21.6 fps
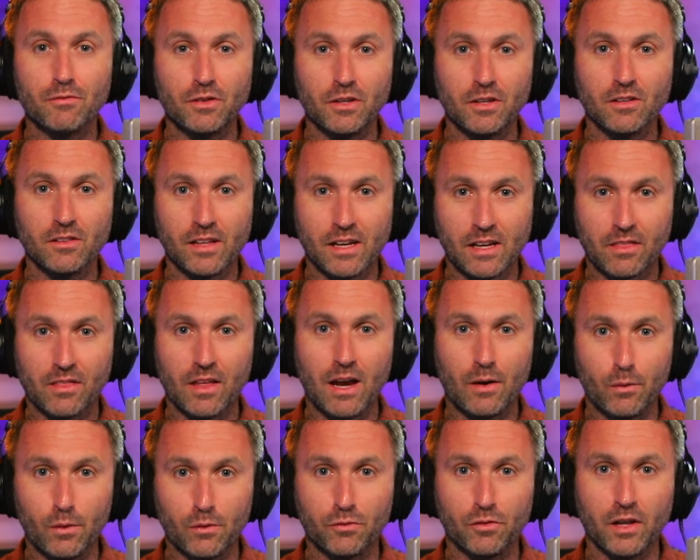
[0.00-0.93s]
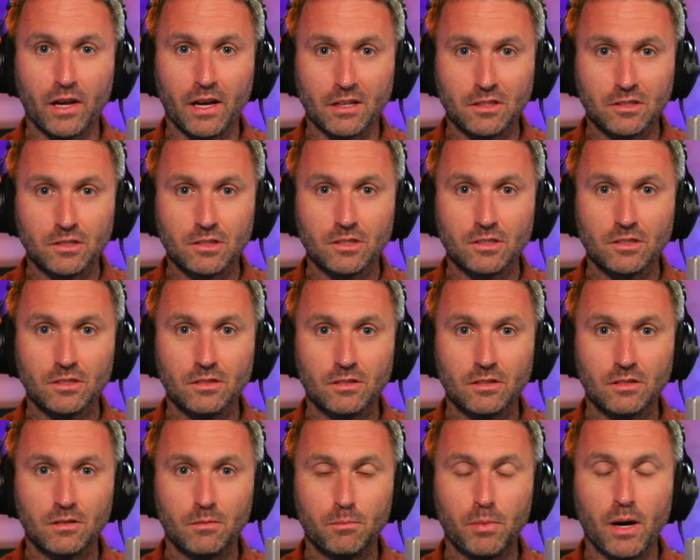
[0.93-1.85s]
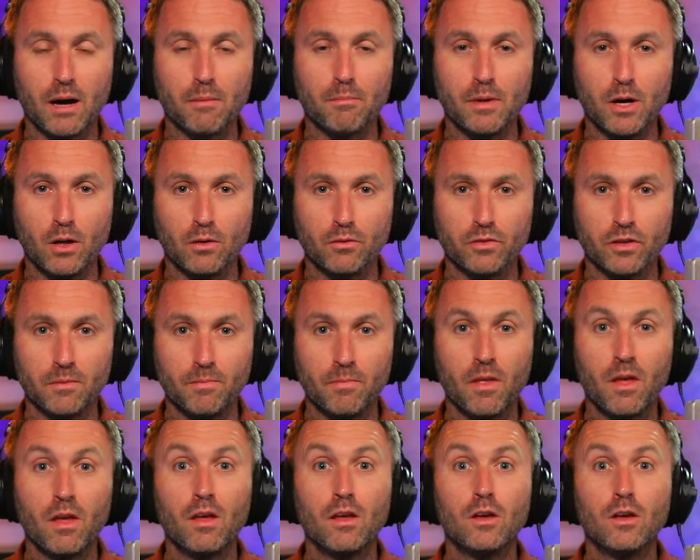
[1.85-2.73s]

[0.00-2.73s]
feel like that reflects Bob Melvin.